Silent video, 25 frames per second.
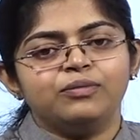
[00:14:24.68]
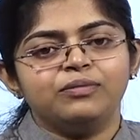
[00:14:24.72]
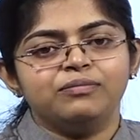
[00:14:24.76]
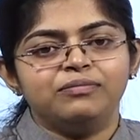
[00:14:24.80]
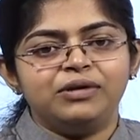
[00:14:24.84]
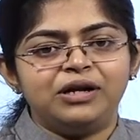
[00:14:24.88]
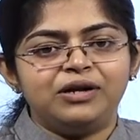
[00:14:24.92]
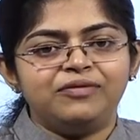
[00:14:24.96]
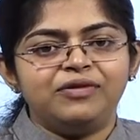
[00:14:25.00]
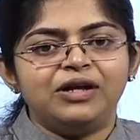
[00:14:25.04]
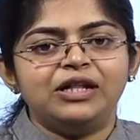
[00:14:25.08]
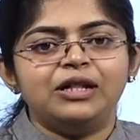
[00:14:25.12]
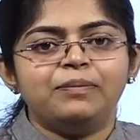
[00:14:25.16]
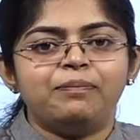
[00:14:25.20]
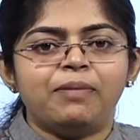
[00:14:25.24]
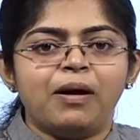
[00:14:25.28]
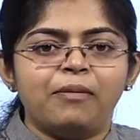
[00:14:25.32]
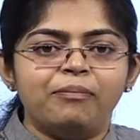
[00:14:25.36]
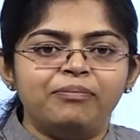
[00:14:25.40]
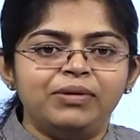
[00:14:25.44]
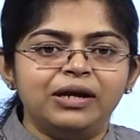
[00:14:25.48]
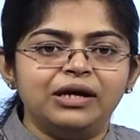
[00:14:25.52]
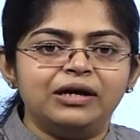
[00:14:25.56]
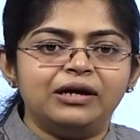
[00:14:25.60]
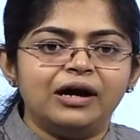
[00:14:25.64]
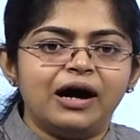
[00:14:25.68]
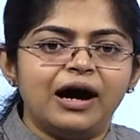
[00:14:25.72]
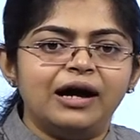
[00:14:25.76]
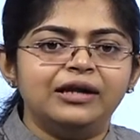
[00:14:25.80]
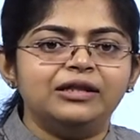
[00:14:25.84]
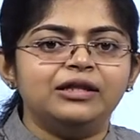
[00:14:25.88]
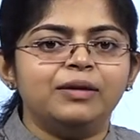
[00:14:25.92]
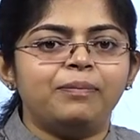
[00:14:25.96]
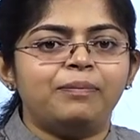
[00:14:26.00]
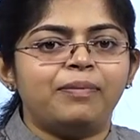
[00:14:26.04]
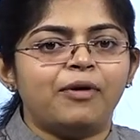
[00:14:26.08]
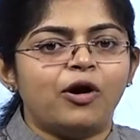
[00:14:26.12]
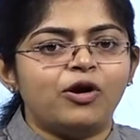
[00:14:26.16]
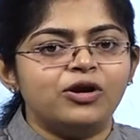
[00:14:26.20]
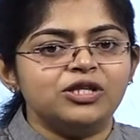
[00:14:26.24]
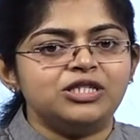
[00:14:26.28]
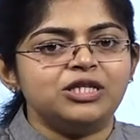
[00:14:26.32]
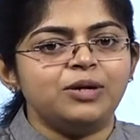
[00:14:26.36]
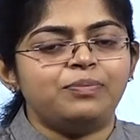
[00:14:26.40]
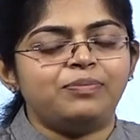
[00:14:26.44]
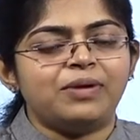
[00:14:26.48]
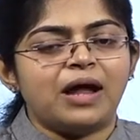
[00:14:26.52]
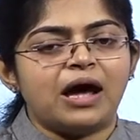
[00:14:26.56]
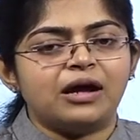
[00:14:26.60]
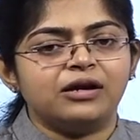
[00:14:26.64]
between the public and the policy
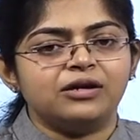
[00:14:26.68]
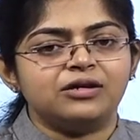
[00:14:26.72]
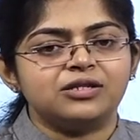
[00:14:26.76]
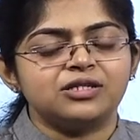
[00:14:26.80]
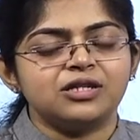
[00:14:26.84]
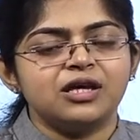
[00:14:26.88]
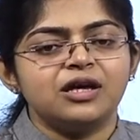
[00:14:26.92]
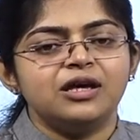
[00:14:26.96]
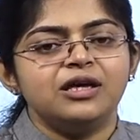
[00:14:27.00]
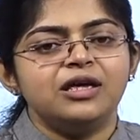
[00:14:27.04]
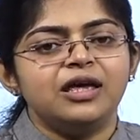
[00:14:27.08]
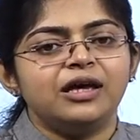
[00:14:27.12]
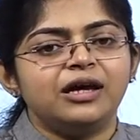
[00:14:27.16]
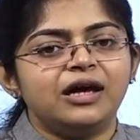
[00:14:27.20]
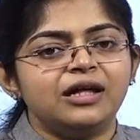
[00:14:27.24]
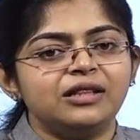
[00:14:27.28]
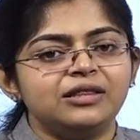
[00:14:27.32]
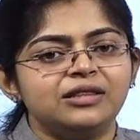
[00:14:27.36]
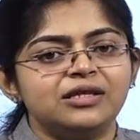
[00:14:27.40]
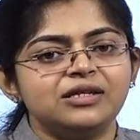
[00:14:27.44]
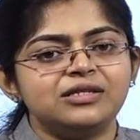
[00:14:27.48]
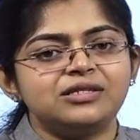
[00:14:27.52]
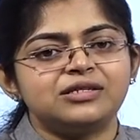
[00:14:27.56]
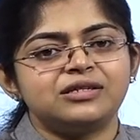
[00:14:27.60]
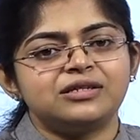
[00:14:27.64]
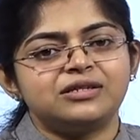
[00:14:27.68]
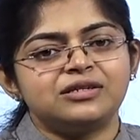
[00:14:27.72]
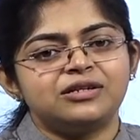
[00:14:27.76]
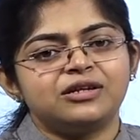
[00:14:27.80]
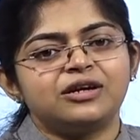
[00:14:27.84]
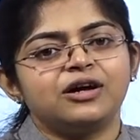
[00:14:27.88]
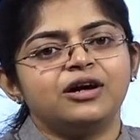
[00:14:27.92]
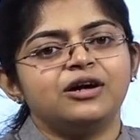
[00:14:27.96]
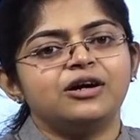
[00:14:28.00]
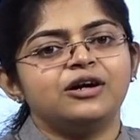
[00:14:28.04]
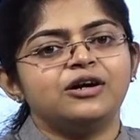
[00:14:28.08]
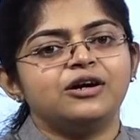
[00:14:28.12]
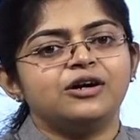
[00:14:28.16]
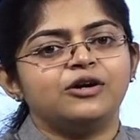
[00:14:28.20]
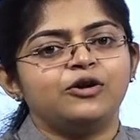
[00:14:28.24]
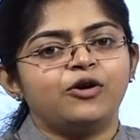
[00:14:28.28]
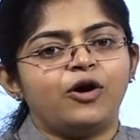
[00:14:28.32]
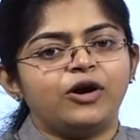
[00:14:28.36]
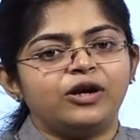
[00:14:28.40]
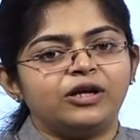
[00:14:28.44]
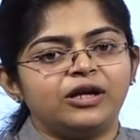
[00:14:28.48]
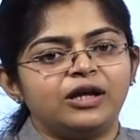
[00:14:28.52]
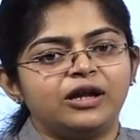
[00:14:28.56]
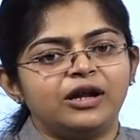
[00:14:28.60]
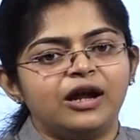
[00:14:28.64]
planners. Again, this
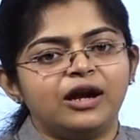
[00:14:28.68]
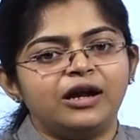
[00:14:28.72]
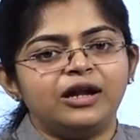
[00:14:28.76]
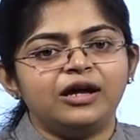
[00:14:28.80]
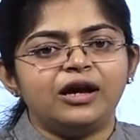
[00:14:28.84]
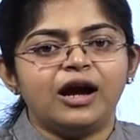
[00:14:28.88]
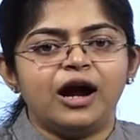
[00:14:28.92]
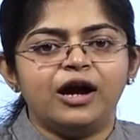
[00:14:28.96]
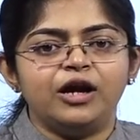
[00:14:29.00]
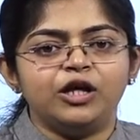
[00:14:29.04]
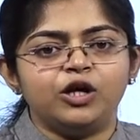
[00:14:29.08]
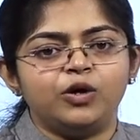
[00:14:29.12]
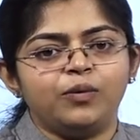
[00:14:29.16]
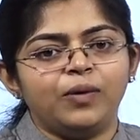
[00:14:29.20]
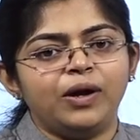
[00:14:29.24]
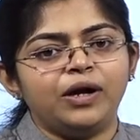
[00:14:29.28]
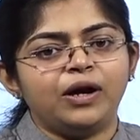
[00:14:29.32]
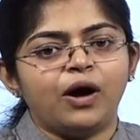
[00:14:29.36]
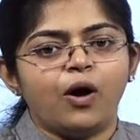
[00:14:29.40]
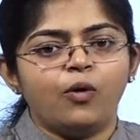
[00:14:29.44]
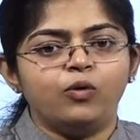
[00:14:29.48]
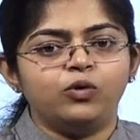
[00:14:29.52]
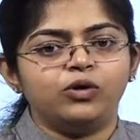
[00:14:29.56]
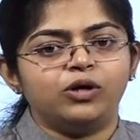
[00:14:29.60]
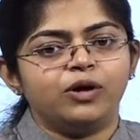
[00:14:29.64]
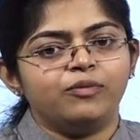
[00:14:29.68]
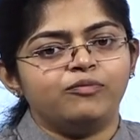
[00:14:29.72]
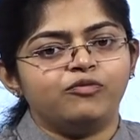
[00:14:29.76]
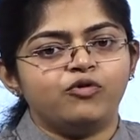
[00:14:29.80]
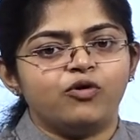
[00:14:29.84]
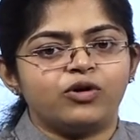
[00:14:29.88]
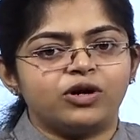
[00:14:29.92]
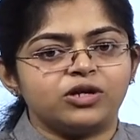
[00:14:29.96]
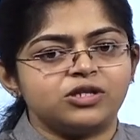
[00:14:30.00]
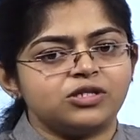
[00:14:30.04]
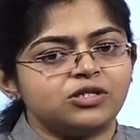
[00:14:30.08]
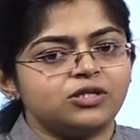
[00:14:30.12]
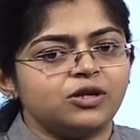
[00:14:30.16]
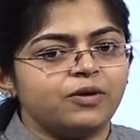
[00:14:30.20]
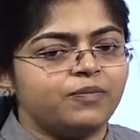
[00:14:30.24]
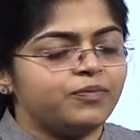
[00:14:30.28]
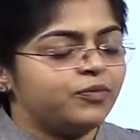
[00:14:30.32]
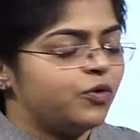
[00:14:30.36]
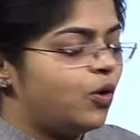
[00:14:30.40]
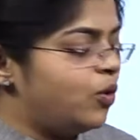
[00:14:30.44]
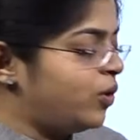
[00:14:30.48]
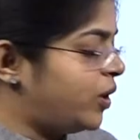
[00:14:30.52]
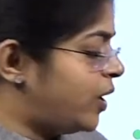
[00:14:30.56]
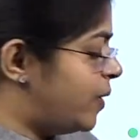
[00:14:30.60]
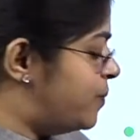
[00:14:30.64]
not creating adequate outcome for us.
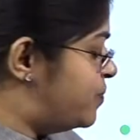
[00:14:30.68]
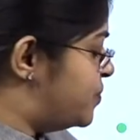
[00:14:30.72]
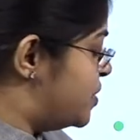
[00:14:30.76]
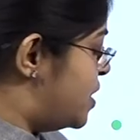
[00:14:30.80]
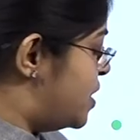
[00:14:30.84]
Okay.